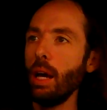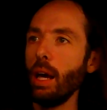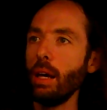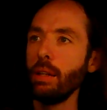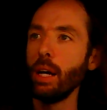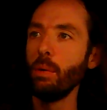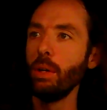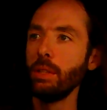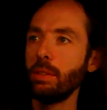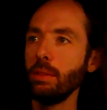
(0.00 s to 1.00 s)
and I
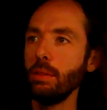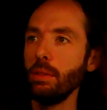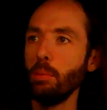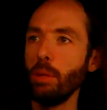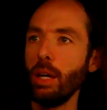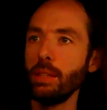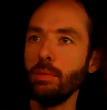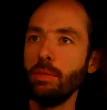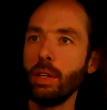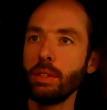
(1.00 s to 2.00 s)
want to apply
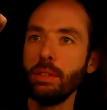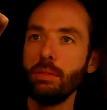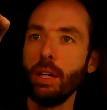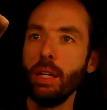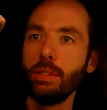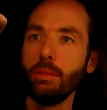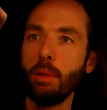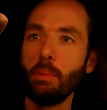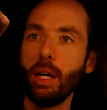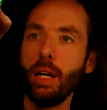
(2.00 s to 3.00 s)
some function, right, so
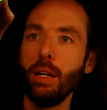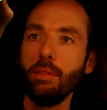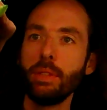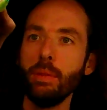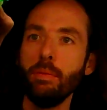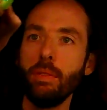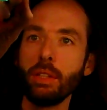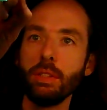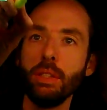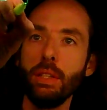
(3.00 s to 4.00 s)
maybe I have some
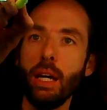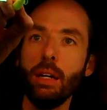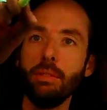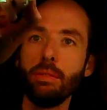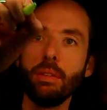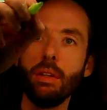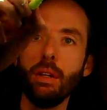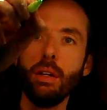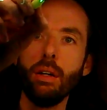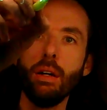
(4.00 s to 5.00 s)
function f,
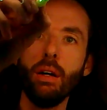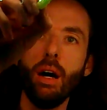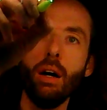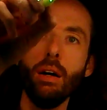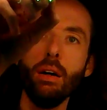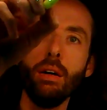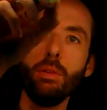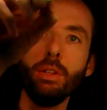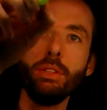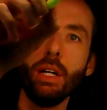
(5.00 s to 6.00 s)

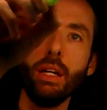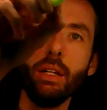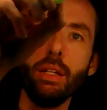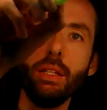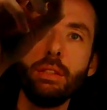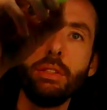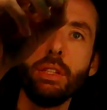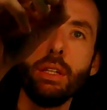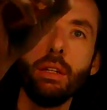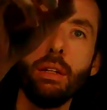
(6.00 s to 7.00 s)
which on an
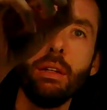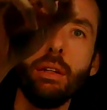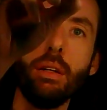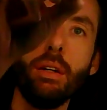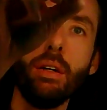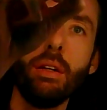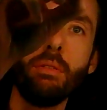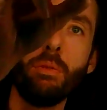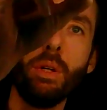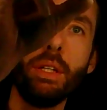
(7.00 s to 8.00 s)
integer,
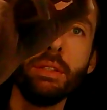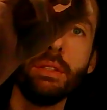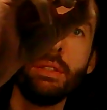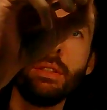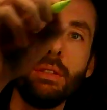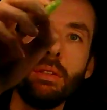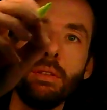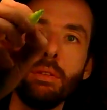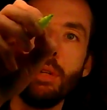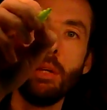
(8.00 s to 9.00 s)
what does it
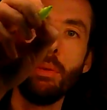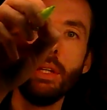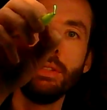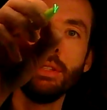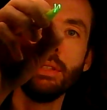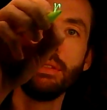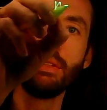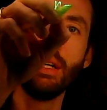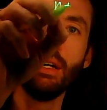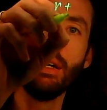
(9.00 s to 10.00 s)
do? Maybe it just